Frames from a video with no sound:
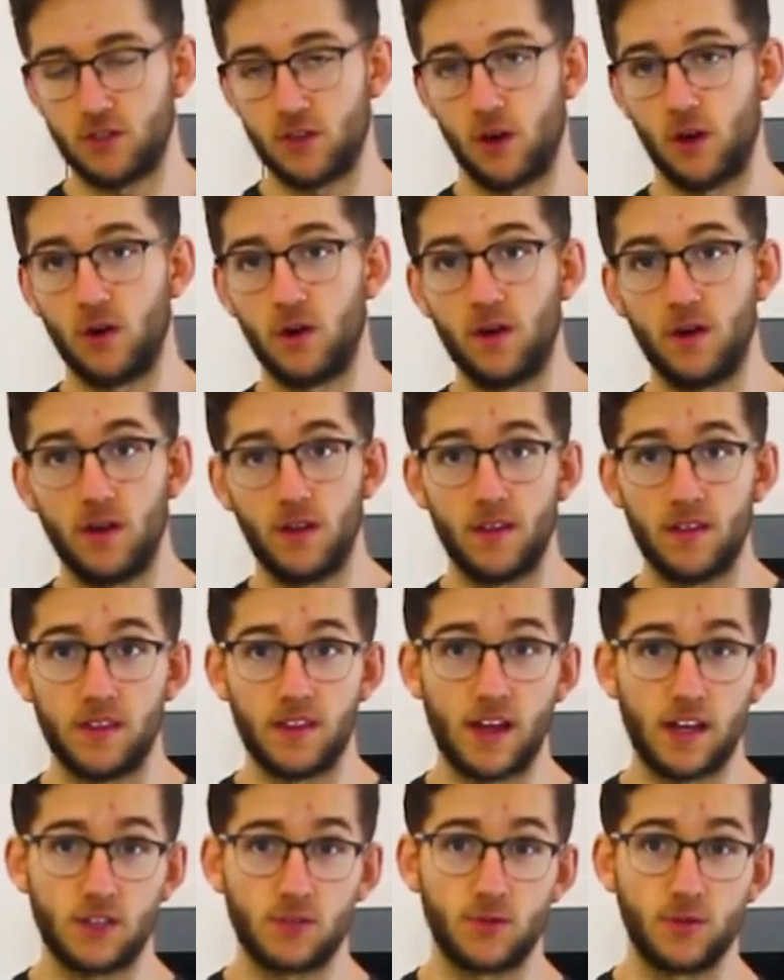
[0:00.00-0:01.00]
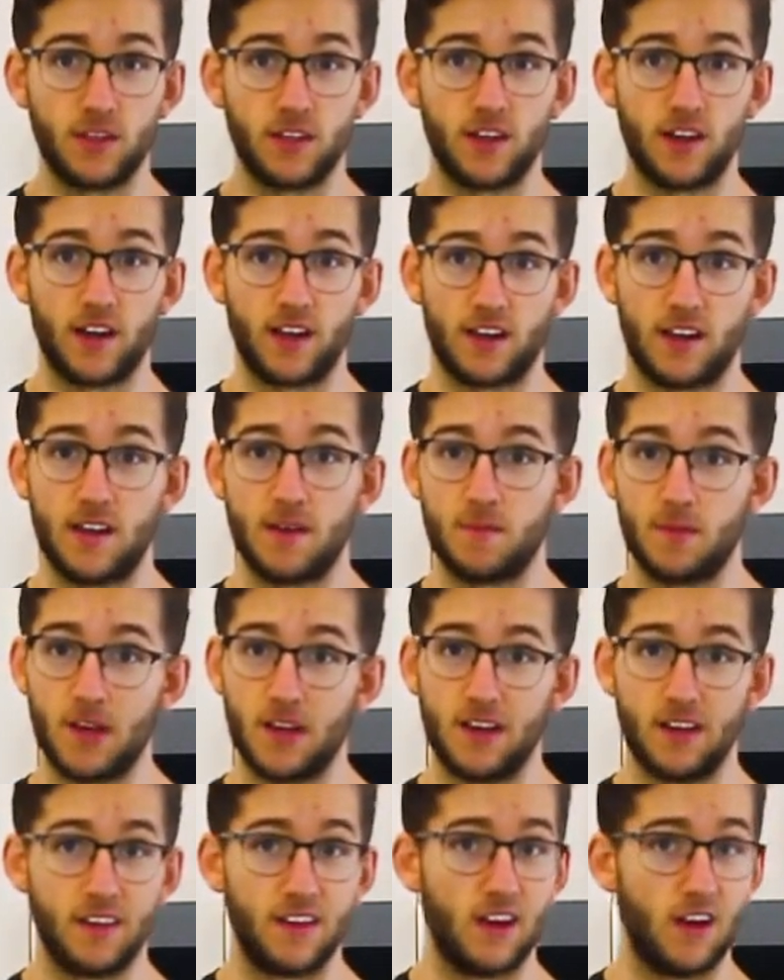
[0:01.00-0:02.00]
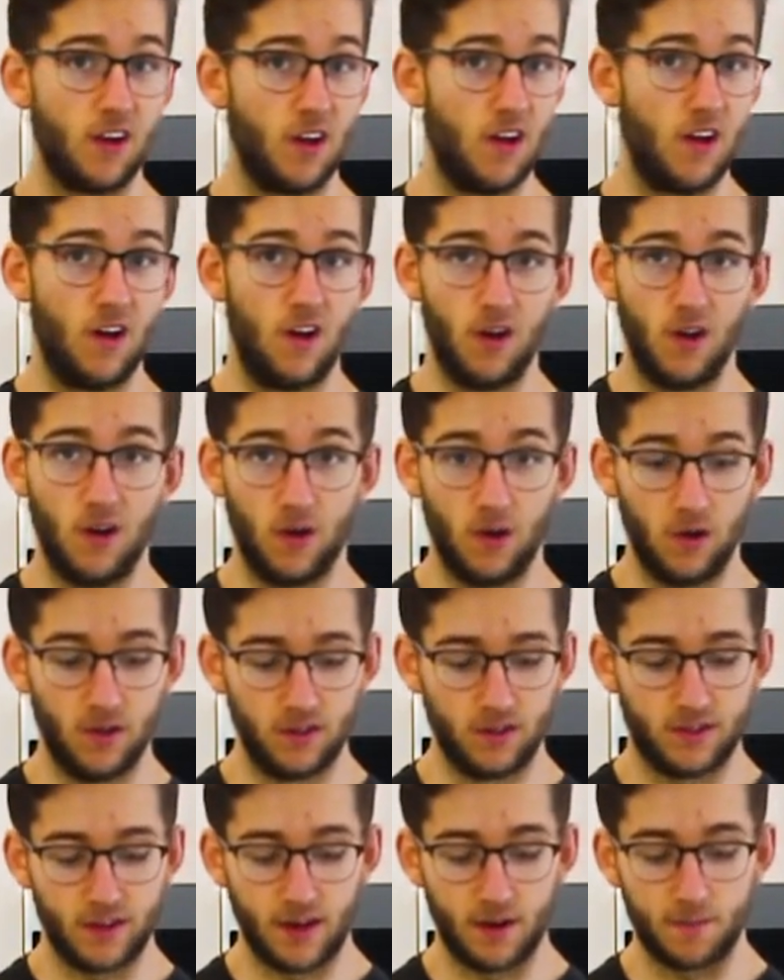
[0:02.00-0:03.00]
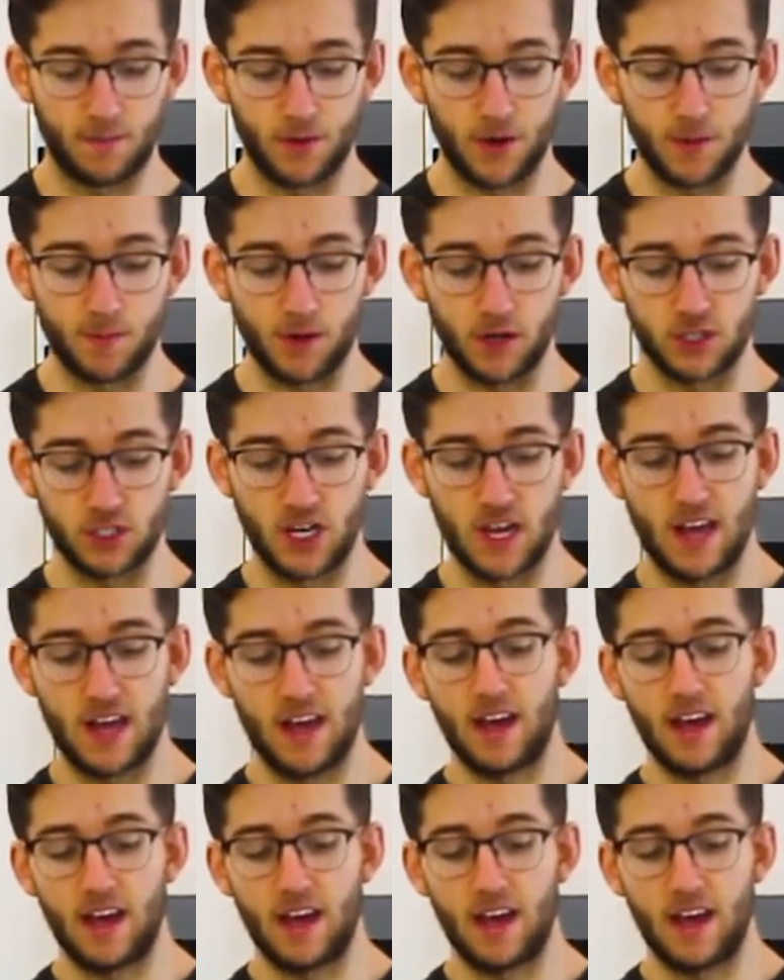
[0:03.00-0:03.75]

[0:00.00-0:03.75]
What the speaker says: So that's really good. I keep that in there all the time pretty much.